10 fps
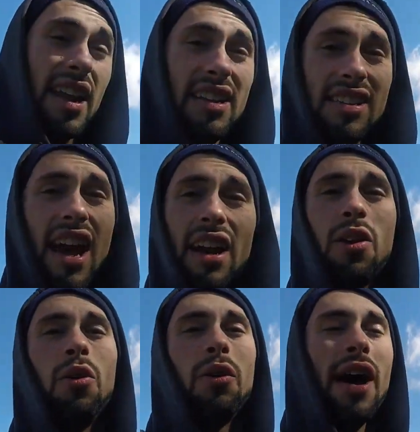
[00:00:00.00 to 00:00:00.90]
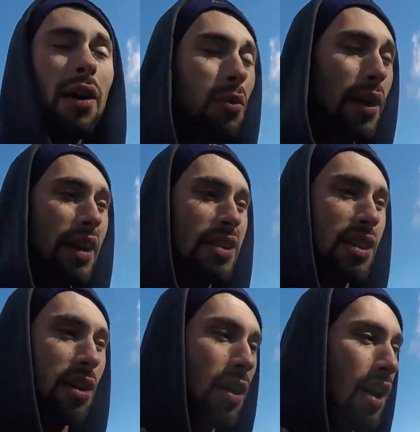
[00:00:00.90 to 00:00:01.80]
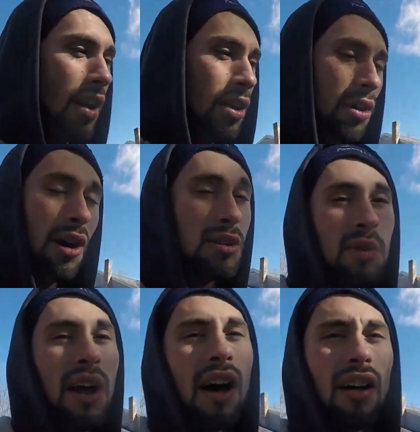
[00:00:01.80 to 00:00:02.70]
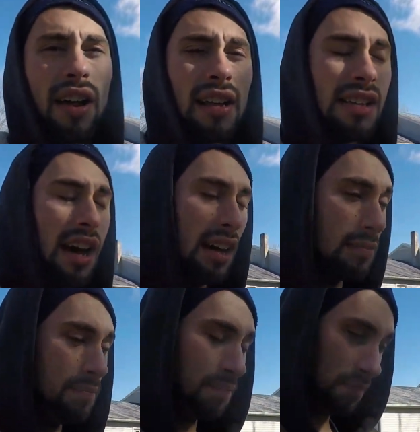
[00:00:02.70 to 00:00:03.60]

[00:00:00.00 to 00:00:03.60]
it is kind of cold out and windy, so who knows what I'll get done.